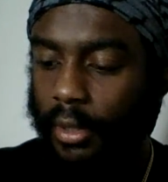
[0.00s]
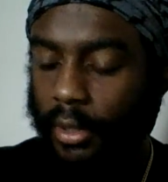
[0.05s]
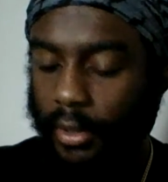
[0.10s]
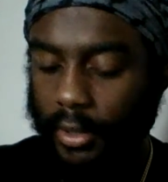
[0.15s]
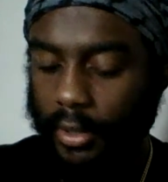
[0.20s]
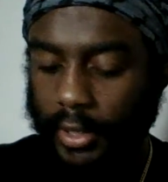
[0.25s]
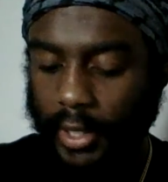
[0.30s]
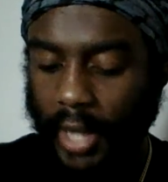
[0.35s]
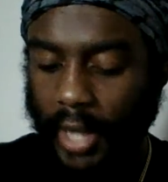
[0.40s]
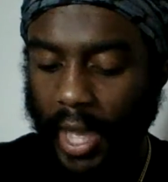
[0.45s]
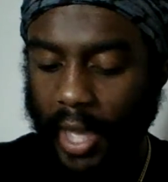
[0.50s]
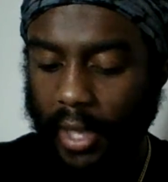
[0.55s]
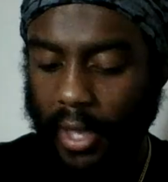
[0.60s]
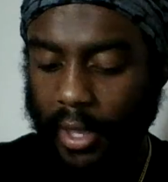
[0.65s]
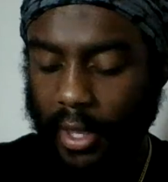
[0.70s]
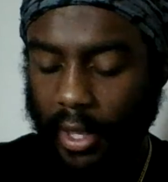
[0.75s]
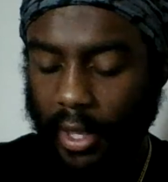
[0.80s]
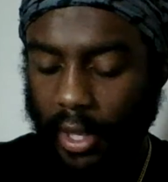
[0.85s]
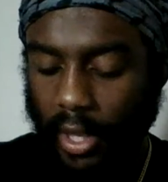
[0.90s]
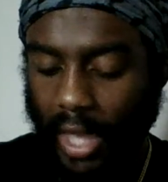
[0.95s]
See that?
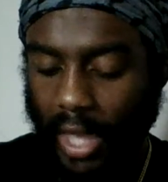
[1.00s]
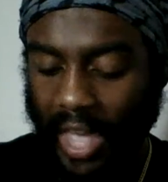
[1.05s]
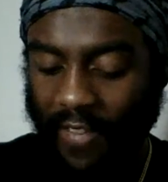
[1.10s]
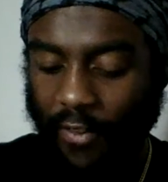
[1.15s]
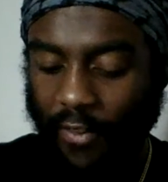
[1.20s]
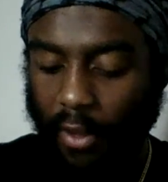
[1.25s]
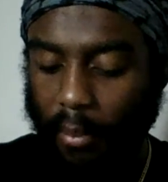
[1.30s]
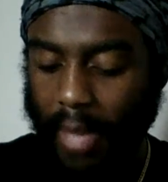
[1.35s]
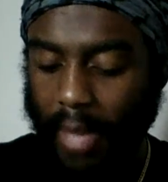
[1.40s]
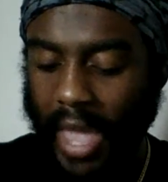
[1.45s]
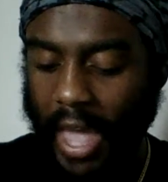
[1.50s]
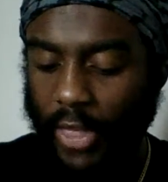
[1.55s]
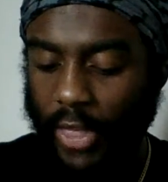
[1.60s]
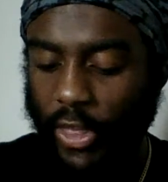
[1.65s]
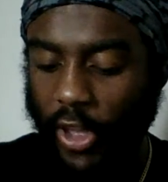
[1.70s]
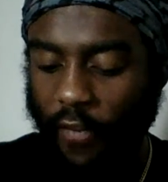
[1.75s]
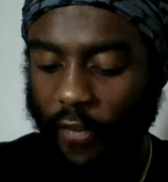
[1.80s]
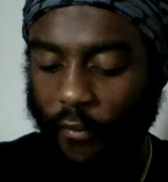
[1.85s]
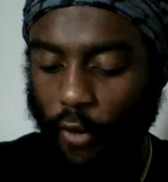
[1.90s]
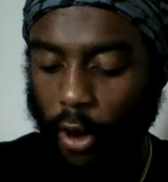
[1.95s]
If a man
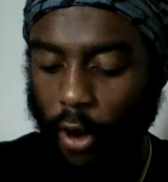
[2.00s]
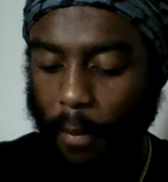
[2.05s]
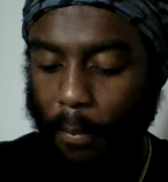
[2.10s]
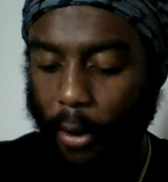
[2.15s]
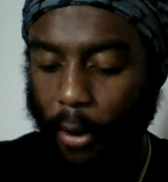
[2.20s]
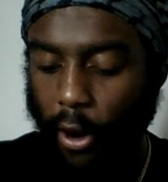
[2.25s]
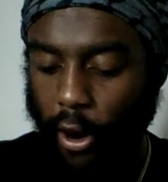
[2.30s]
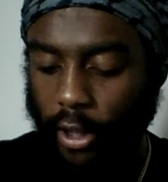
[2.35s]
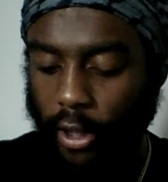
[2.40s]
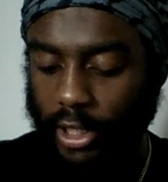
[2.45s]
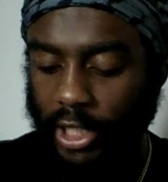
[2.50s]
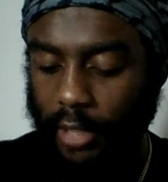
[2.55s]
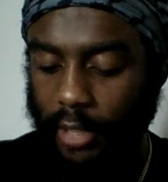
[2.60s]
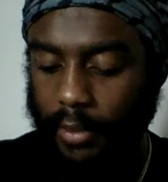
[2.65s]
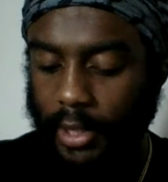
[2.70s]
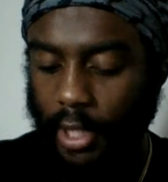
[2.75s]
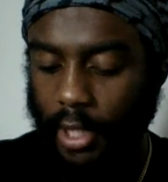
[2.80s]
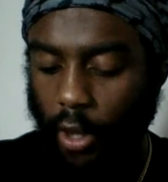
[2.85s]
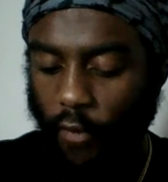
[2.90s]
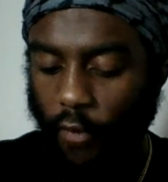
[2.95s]
therefore purge
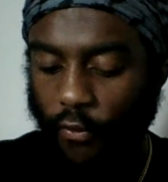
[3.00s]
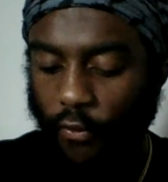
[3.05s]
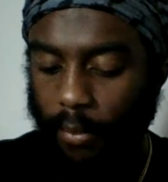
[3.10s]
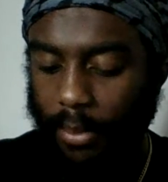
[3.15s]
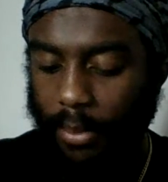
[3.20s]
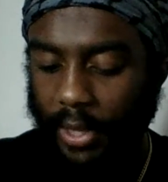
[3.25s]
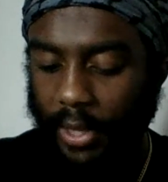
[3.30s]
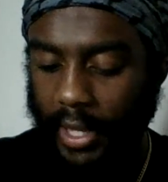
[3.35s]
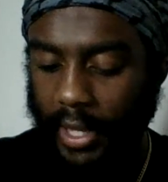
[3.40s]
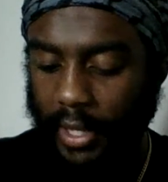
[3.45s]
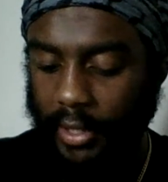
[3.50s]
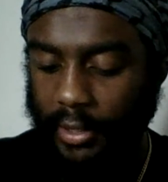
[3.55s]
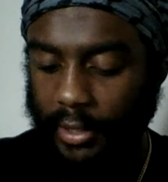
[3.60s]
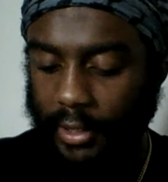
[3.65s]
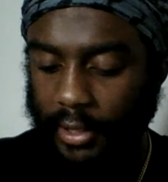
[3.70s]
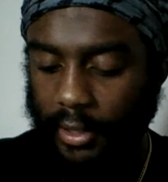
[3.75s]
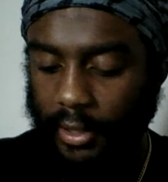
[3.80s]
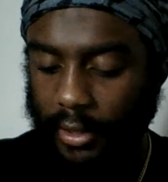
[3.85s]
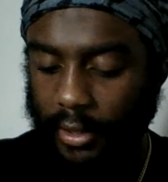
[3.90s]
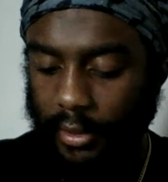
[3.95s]
himself from these,